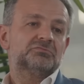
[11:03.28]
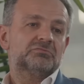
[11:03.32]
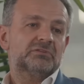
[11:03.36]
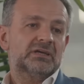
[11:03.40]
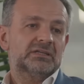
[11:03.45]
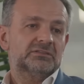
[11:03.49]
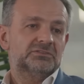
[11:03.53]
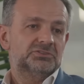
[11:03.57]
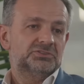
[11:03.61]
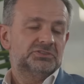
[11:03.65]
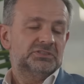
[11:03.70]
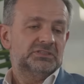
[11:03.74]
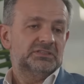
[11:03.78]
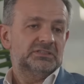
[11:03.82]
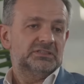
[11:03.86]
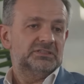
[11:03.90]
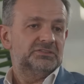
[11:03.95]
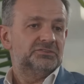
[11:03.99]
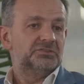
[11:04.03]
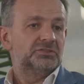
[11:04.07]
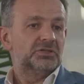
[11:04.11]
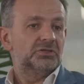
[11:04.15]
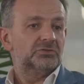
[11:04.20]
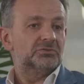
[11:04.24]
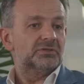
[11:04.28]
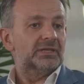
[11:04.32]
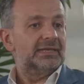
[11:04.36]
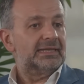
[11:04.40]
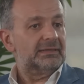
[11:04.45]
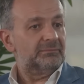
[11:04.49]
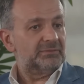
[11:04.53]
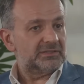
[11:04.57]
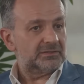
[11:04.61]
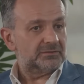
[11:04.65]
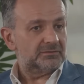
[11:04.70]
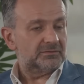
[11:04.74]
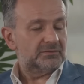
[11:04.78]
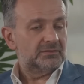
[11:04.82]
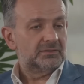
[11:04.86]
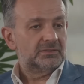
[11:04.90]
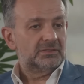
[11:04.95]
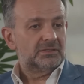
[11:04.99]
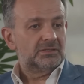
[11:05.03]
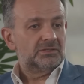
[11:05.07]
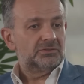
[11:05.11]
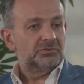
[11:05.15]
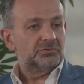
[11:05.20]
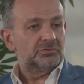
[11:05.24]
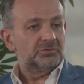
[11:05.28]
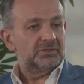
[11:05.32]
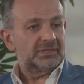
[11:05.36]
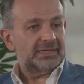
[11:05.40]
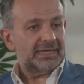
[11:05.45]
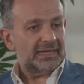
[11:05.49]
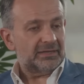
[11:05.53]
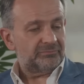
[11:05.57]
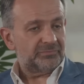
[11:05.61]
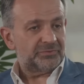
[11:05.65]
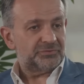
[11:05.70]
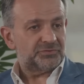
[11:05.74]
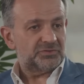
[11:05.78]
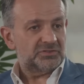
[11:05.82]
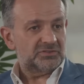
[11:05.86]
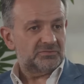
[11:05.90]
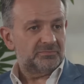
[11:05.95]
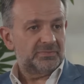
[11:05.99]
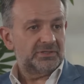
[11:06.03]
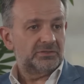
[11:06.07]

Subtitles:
strategy is not limited to the campuses,